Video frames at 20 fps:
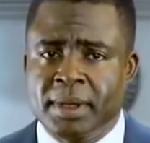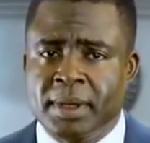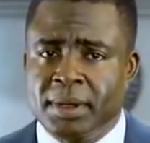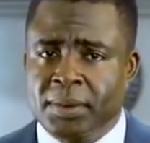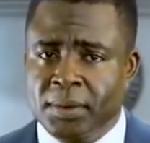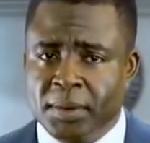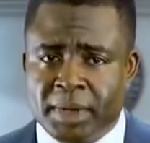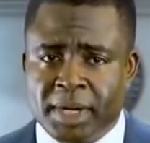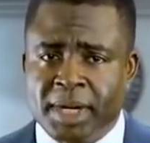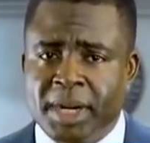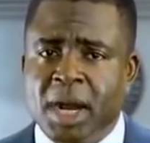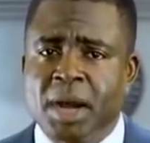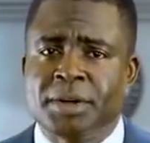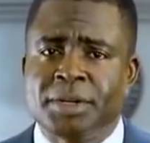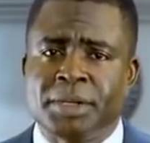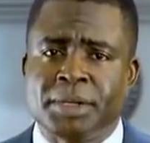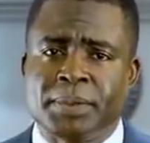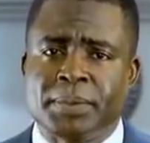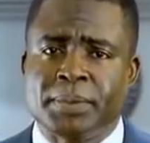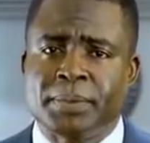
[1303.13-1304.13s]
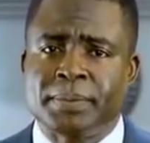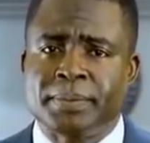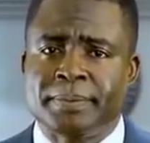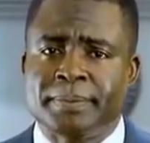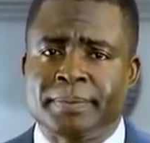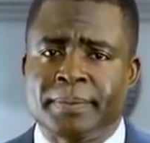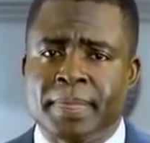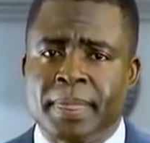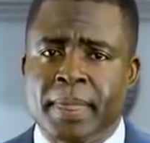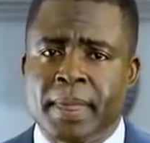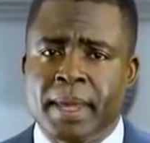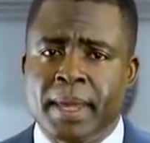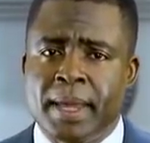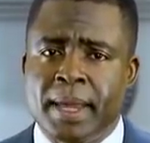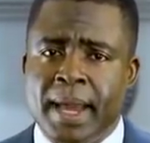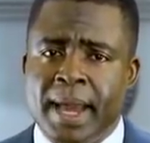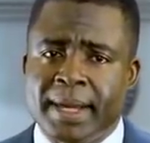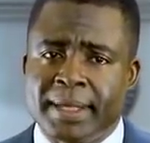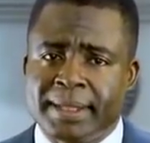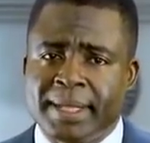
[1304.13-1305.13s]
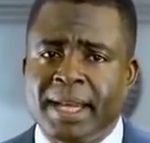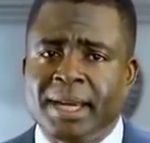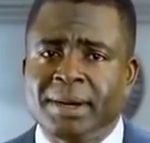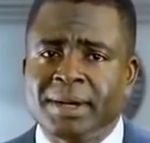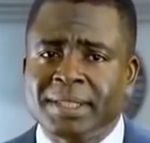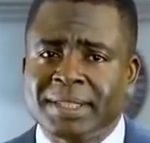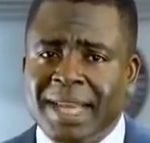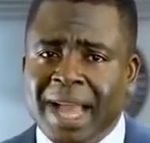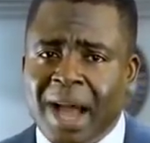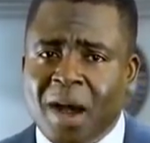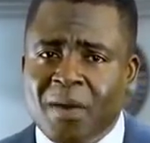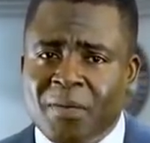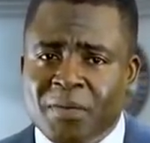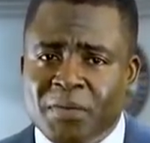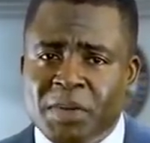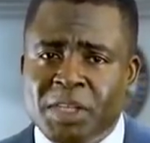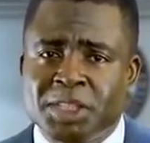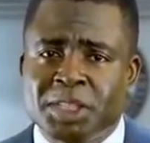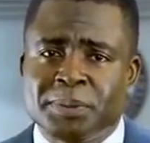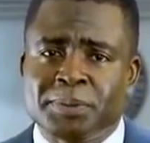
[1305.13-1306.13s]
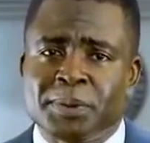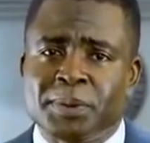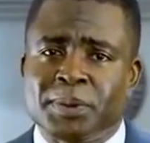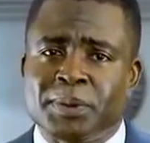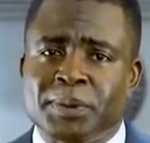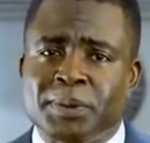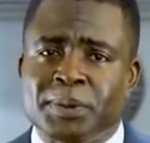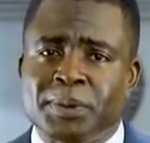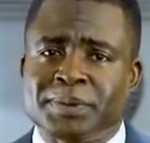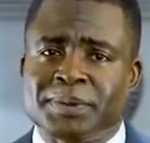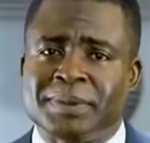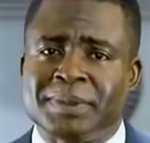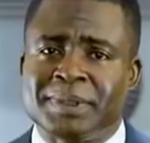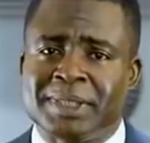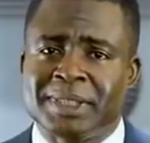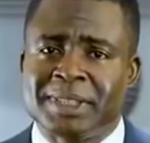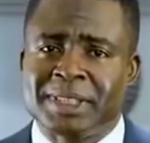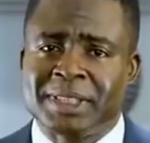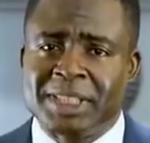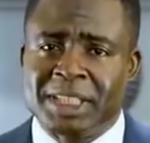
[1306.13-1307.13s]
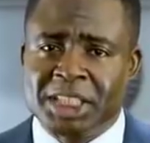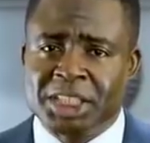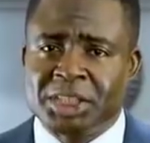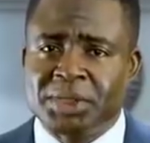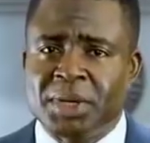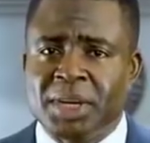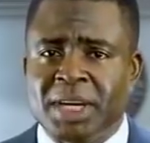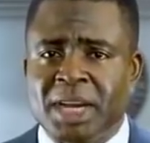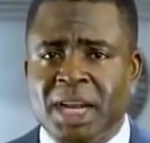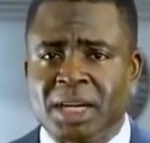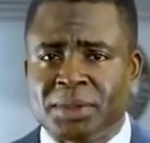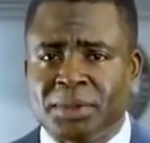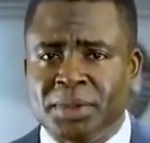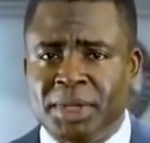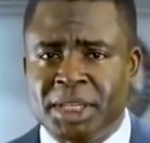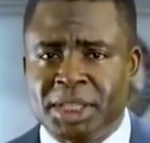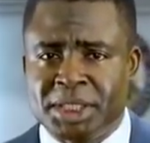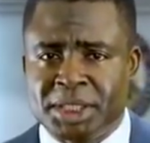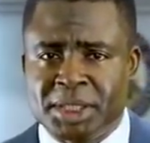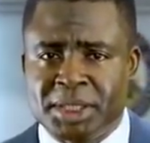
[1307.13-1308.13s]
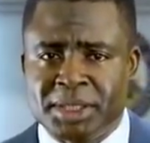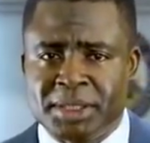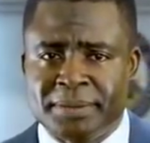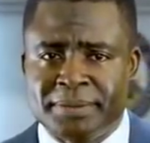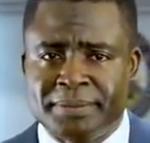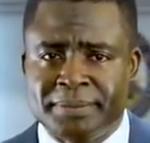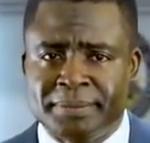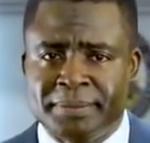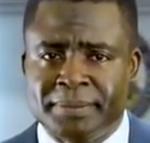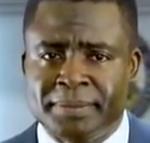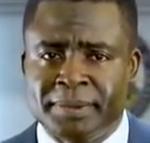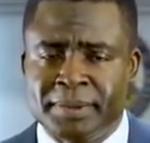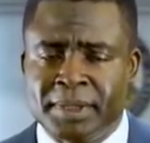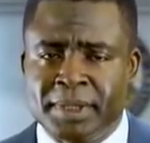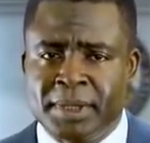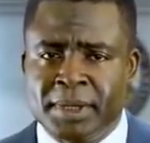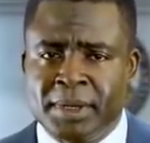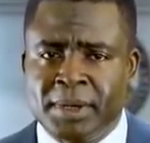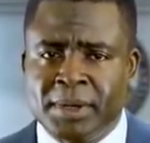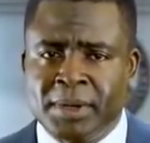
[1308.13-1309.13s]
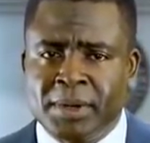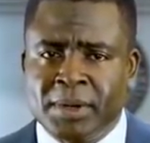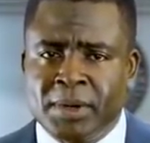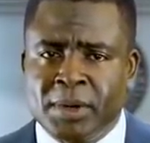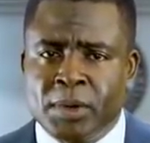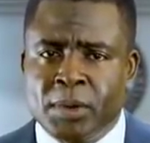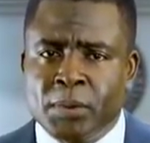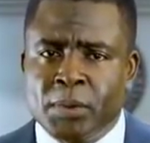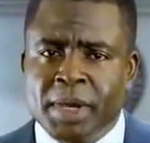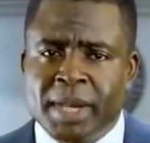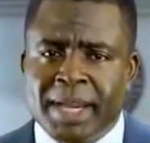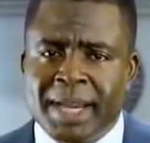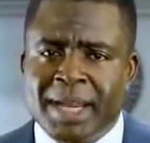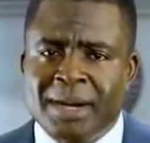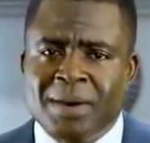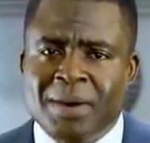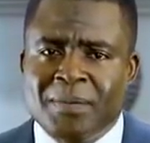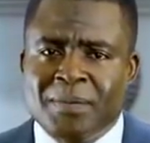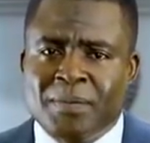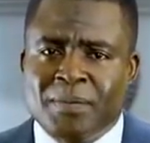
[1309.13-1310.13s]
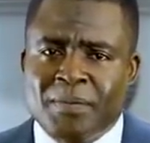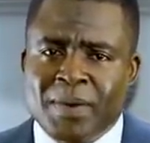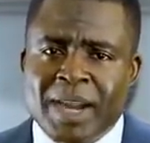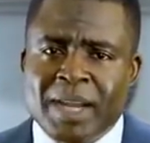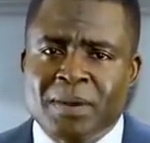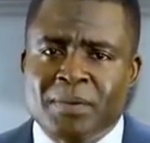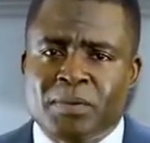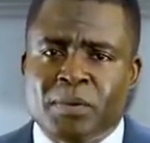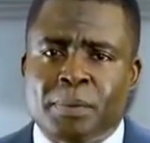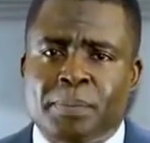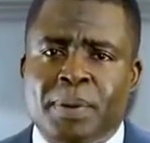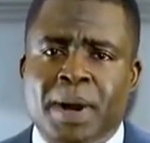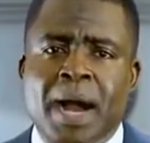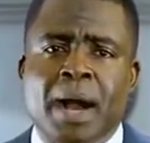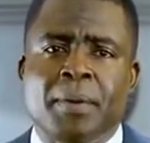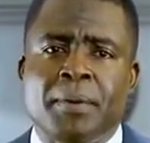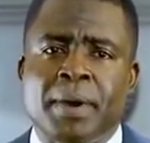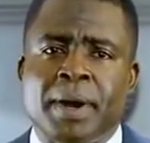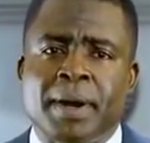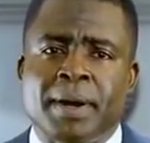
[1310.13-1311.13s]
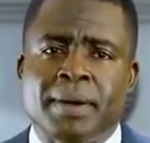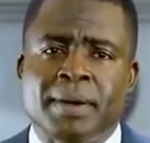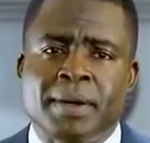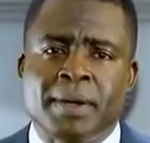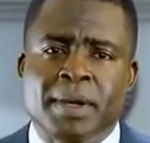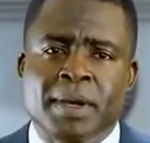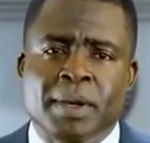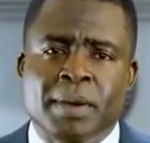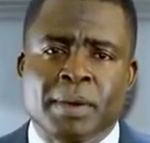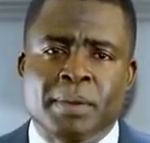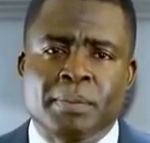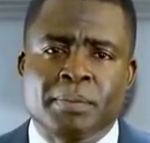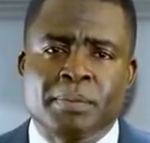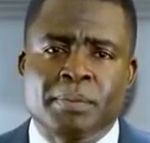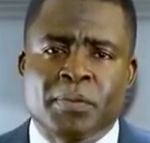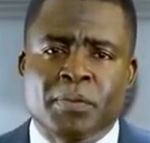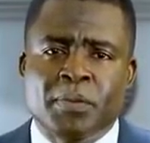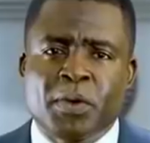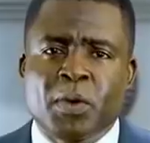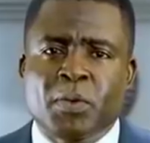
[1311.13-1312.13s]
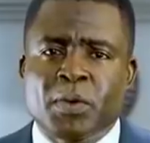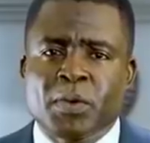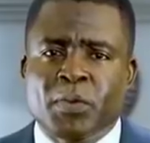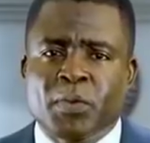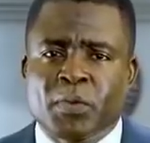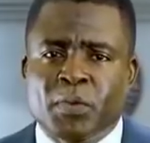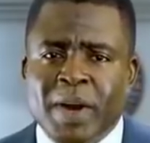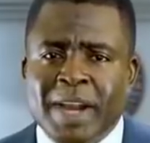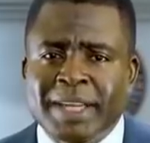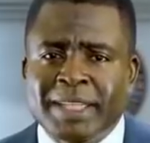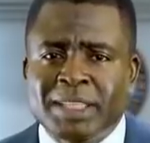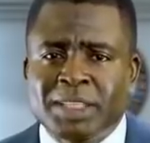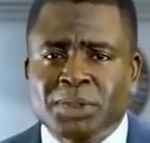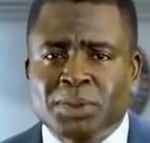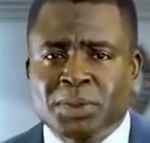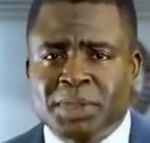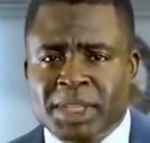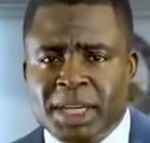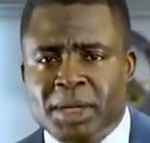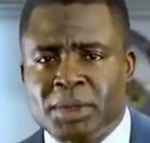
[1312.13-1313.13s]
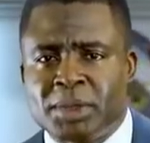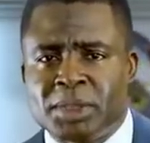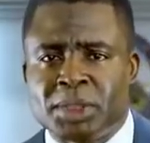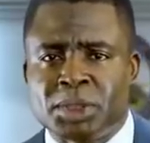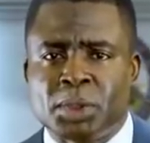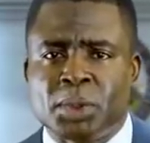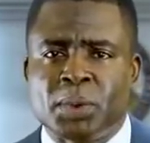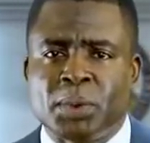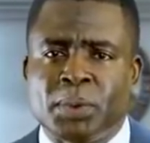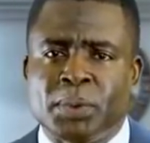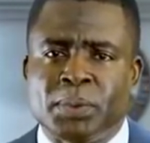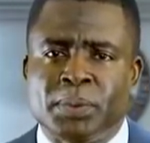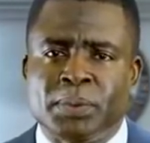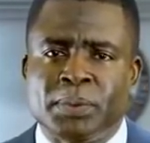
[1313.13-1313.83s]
Look around you and tell us how feasible is your calculation. We cannot fight for power before we fight to take control.